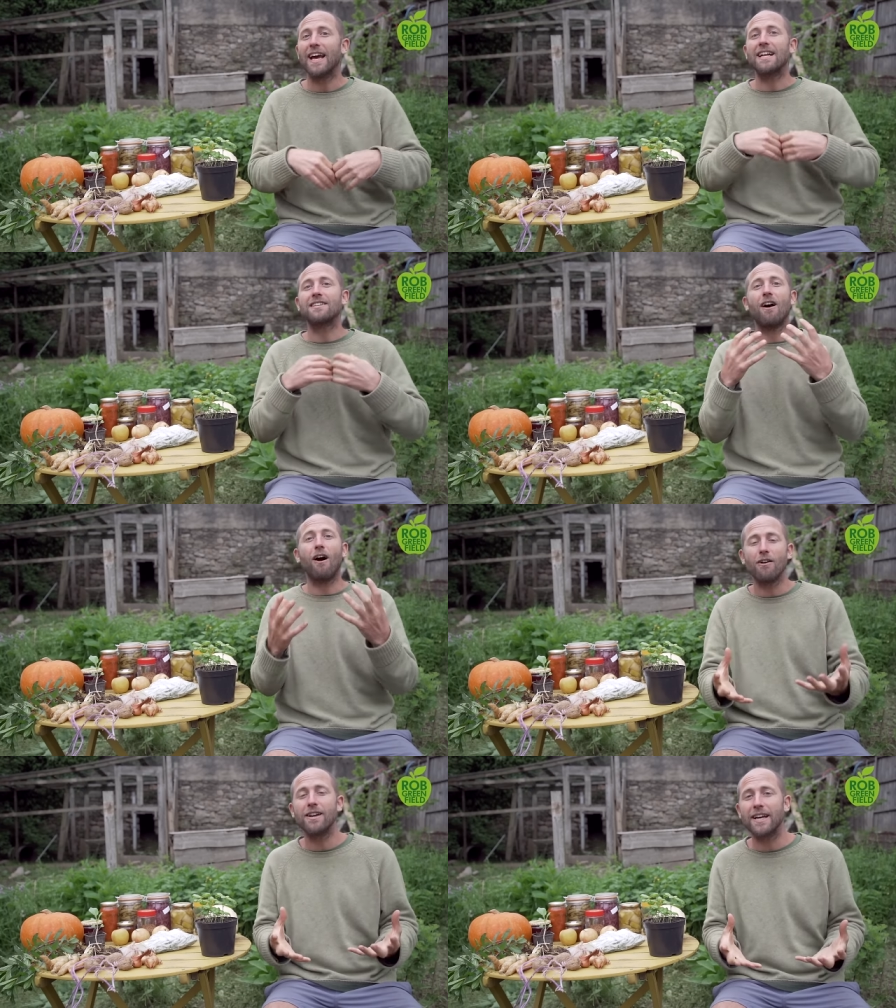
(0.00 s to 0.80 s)
It's
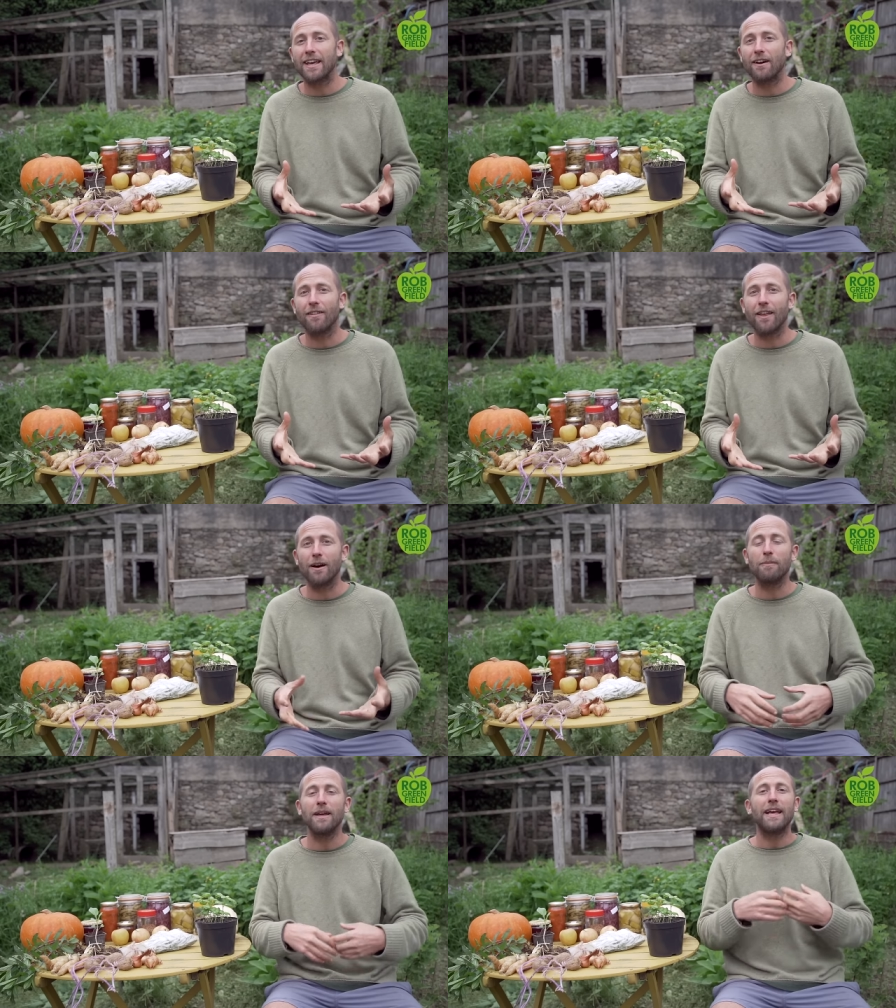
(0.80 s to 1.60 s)
hard to kill
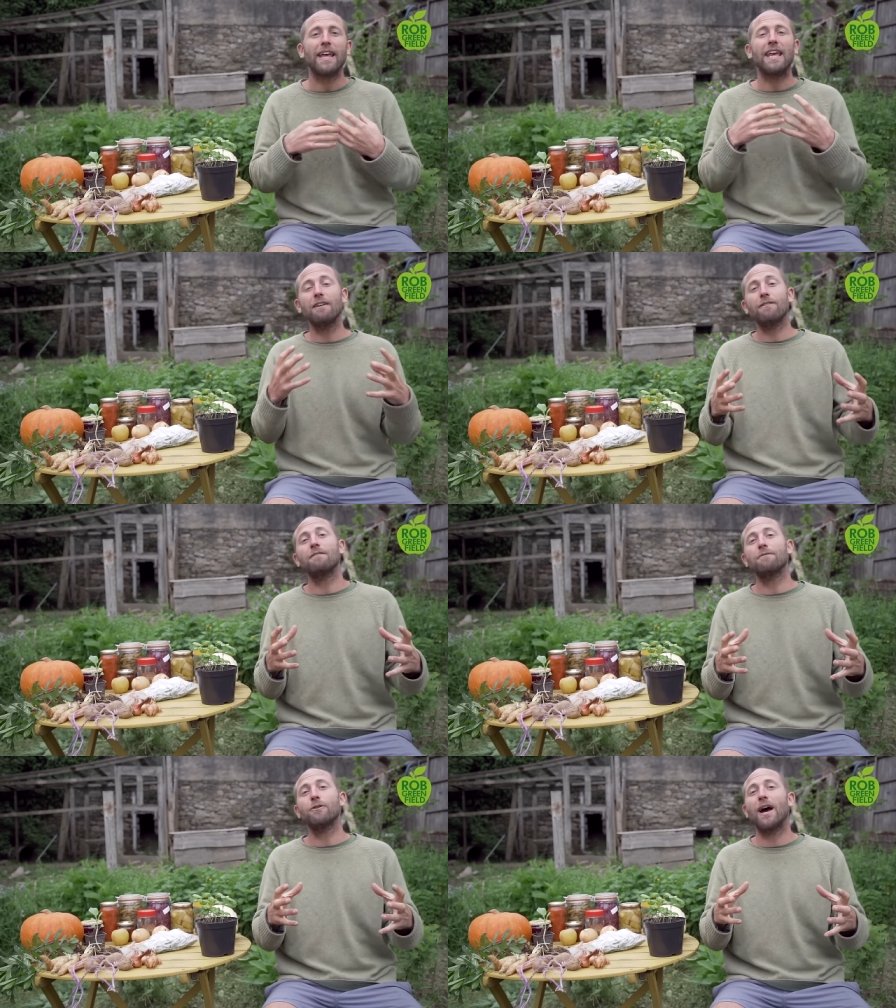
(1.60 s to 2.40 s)
them. Even
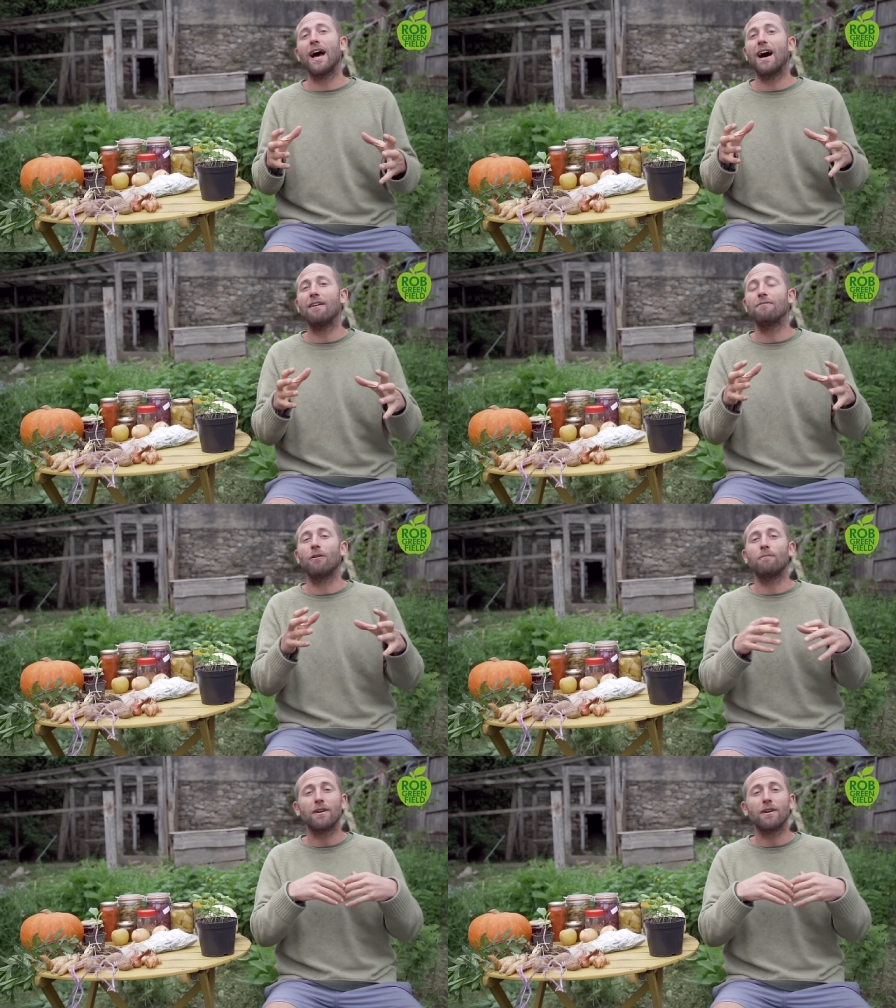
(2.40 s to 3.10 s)
if you have